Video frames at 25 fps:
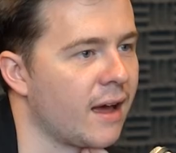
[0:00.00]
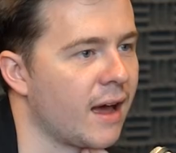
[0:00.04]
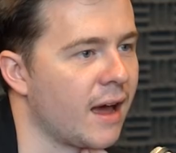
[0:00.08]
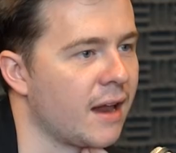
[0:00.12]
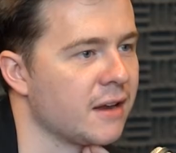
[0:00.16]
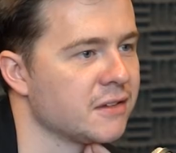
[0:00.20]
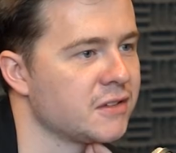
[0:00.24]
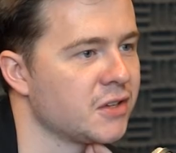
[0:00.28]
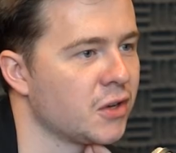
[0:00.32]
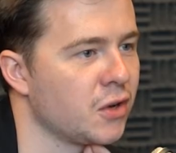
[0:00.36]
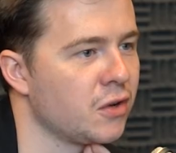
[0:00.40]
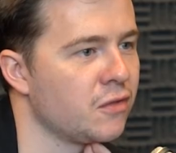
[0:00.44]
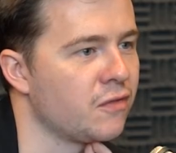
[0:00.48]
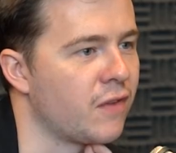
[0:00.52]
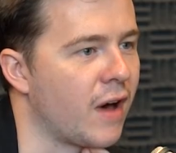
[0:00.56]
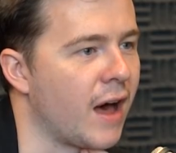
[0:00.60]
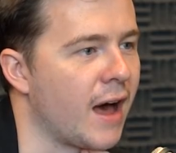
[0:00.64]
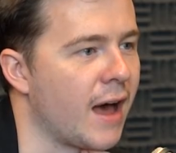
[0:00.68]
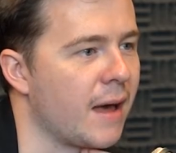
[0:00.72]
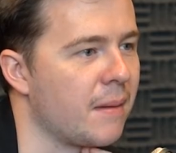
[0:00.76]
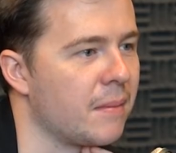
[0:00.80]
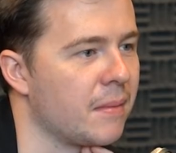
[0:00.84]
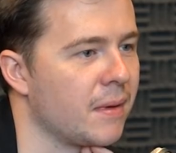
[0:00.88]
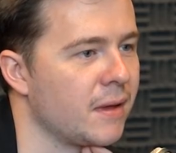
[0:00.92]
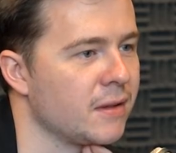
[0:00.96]
And it's a good
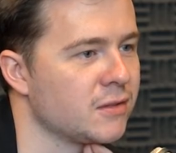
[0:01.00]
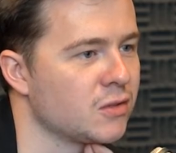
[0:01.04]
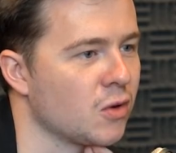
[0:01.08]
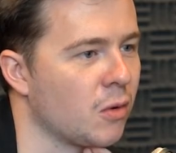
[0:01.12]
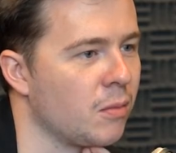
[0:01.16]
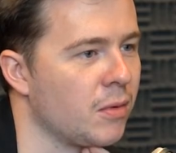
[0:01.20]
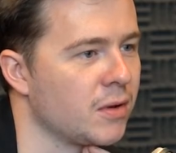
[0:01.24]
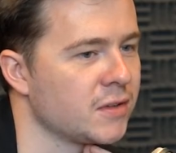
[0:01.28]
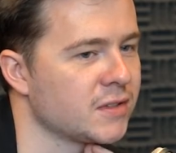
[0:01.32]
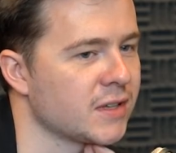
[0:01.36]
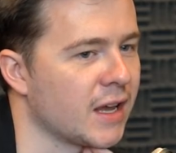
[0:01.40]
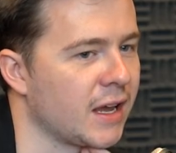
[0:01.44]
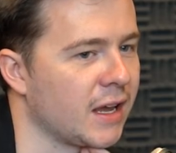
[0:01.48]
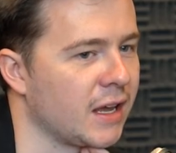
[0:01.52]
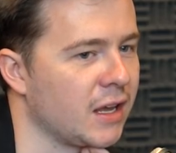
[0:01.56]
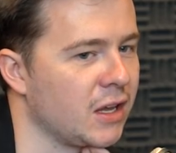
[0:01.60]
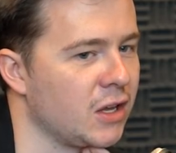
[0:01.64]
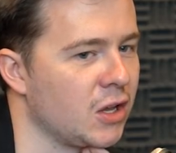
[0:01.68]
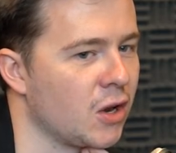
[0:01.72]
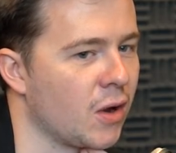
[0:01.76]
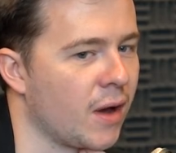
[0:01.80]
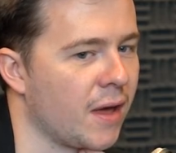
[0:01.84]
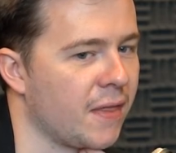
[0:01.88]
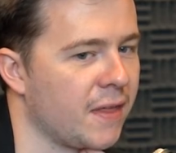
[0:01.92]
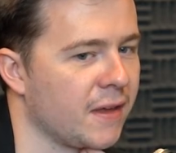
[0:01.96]
vibe. It's almost like, you
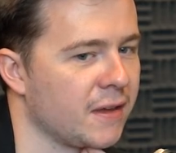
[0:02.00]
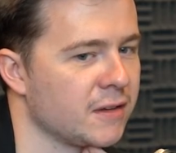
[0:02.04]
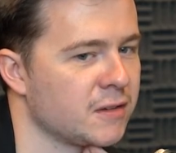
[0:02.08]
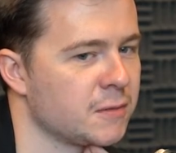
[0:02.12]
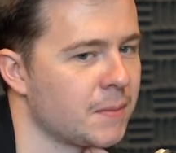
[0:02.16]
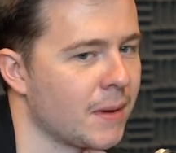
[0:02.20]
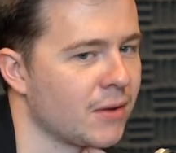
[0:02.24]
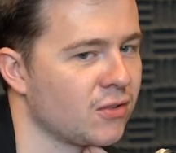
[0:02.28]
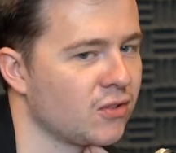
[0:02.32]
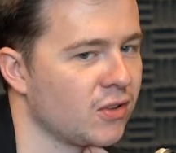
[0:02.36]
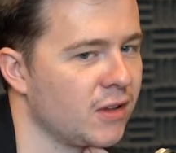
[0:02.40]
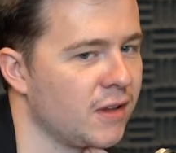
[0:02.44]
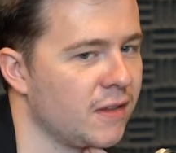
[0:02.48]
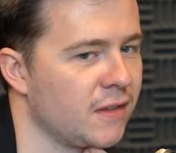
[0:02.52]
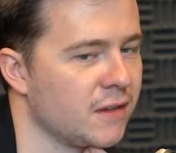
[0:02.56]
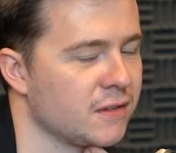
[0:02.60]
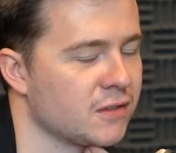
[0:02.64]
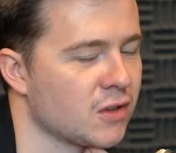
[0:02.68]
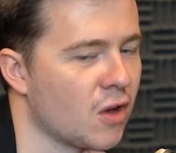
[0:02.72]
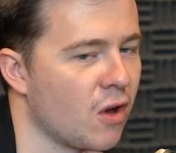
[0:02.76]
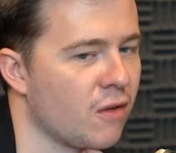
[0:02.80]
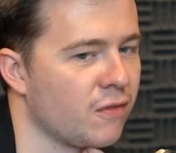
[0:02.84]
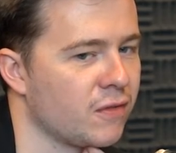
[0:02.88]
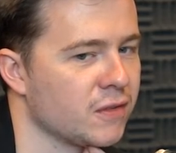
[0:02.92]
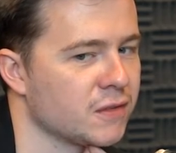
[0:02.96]
know, I think especially in this
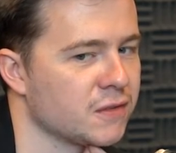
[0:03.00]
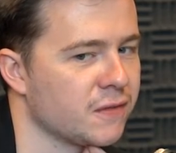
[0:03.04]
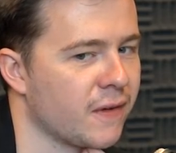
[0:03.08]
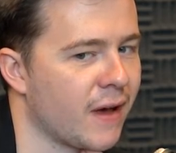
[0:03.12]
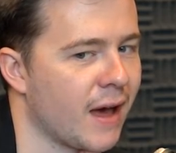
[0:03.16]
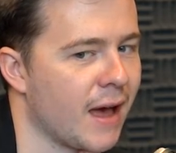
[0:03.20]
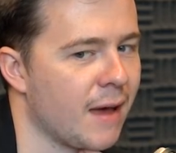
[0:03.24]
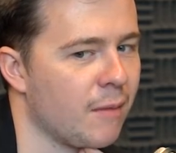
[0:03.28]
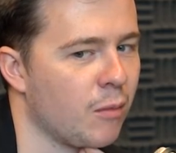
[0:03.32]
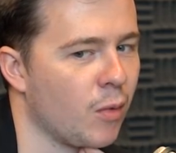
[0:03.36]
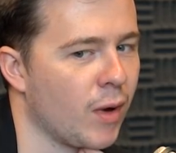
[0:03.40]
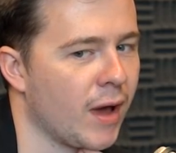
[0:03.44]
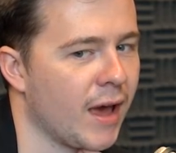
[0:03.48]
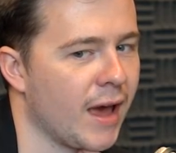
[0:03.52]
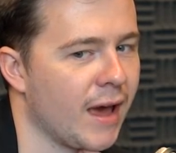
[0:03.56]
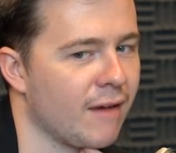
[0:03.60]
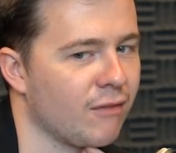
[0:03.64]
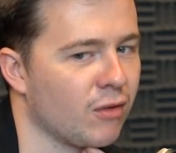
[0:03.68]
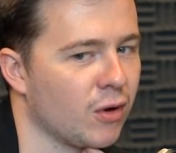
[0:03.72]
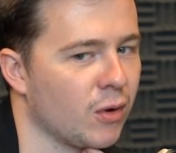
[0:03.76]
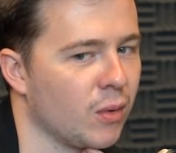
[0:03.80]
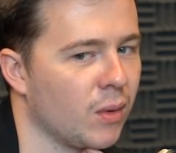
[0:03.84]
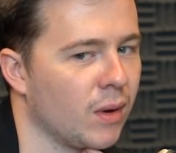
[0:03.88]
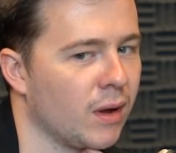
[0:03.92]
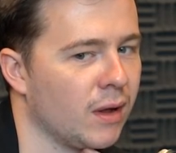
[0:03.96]
office vibe where
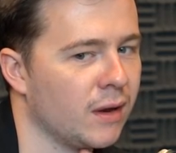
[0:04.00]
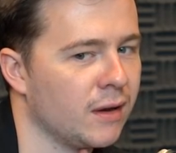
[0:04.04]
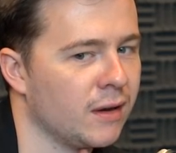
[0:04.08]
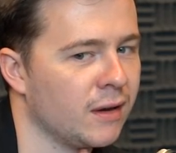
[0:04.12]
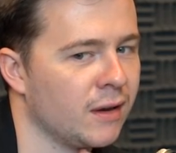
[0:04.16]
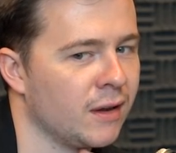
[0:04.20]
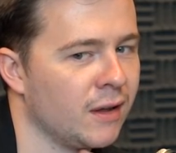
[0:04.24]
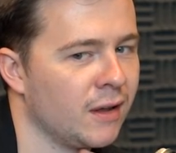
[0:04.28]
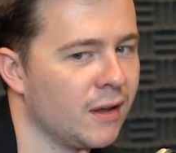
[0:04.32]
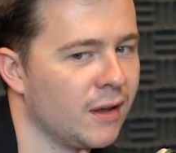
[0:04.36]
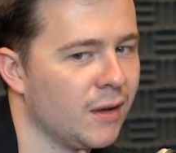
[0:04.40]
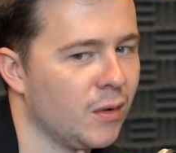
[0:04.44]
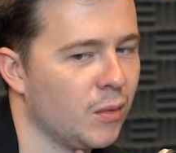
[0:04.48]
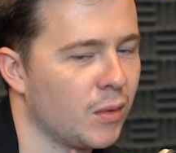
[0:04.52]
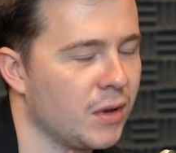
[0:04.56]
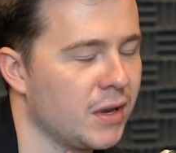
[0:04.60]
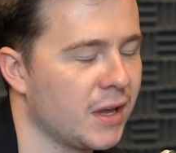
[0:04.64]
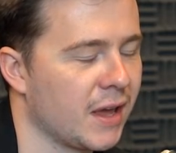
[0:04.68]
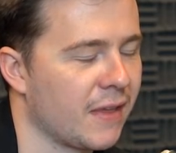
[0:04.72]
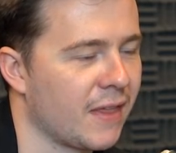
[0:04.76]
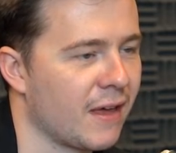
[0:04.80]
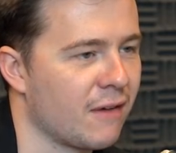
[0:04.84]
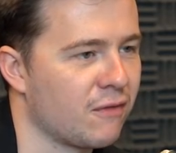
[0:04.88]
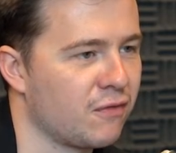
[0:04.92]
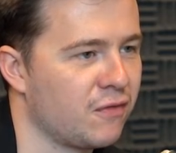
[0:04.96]
everyone, when you
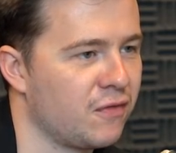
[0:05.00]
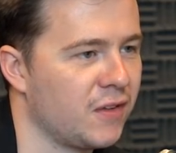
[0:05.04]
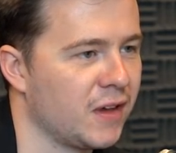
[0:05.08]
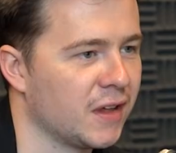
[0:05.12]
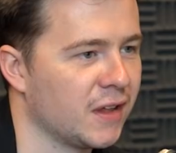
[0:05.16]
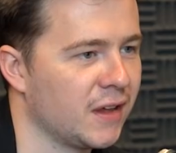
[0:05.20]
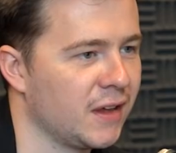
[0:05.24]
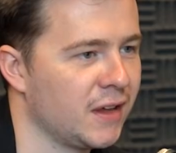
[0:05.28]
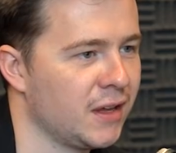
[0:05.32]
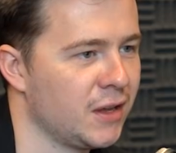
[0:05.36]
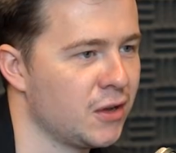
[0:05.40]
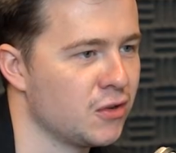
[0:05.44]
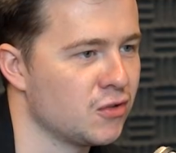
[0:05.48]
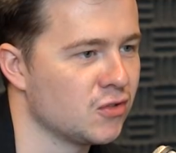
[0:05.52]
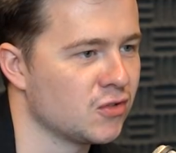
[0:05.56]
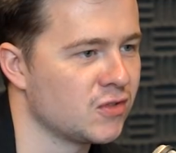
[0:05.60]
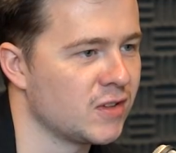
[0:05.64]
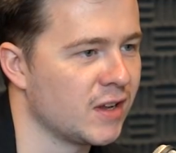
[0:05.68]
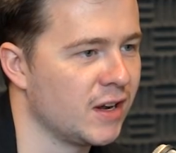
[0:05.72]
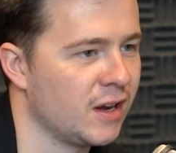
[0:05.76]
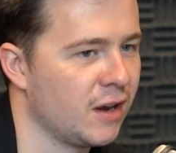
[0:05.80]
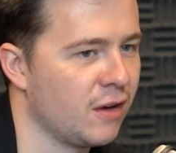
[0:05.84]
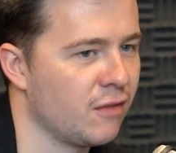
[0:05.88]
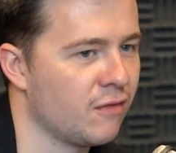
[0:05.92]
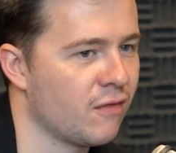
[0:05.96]
get that feeling, you're just in
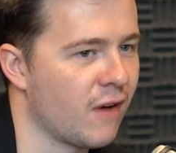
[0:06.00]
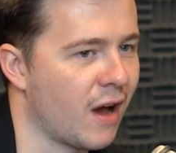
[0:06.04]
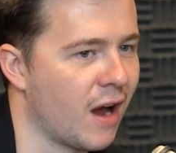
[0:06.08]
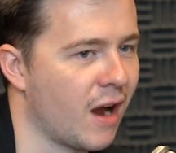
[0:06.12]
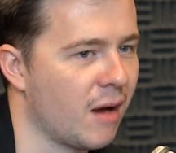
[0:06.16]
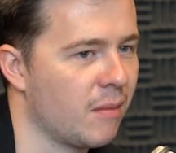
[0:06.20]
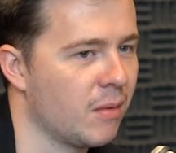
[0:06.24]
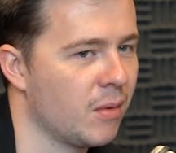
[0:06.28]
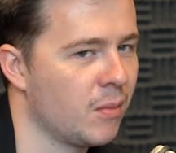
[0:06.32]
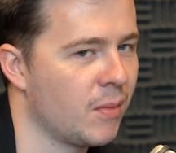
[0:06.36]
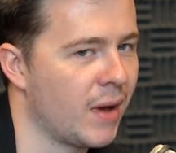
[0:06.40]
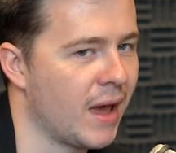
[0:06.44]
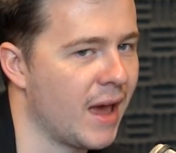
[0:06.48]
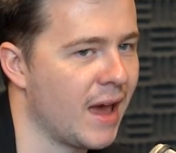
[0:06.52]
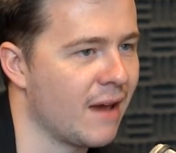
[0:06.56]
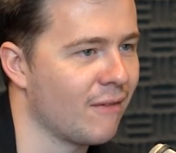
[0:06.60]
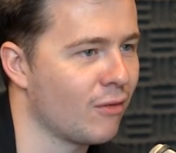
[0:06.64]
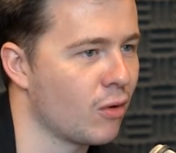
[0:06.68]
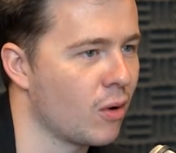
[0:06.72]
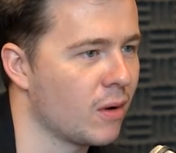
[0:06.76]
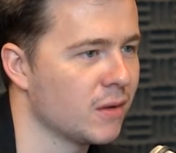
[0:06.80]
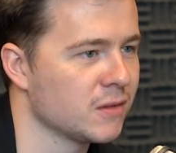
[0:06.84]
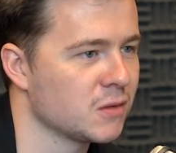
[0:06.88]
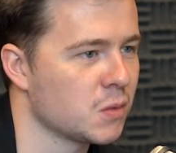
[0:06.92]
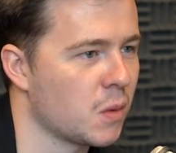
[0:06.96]
an environment where
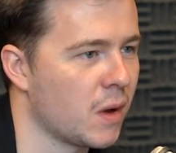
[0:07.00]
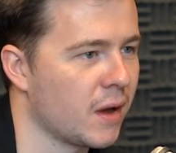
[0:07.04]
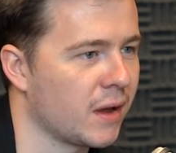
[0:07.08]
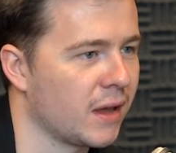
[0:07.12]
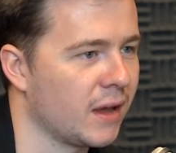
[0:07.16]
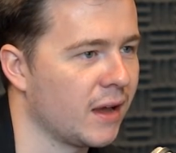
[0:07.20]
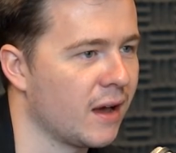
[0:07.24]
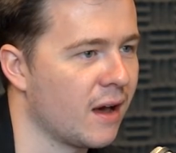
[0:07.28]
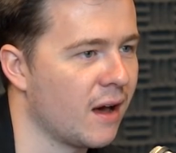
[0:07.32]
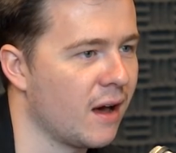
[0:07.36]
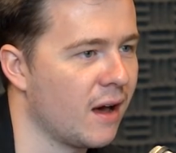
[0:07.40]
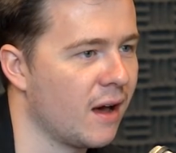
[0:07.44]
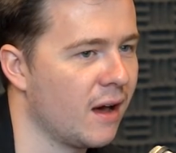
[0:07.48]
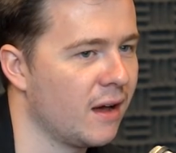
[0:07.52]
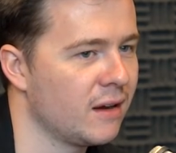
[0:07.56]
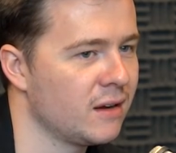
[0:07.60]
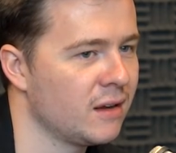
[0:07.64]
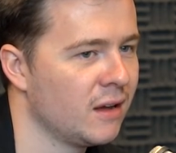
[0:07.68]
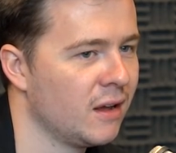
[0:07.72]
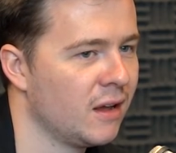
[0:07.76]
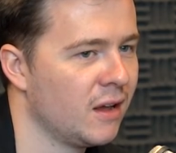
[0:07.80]
everyone's working hard.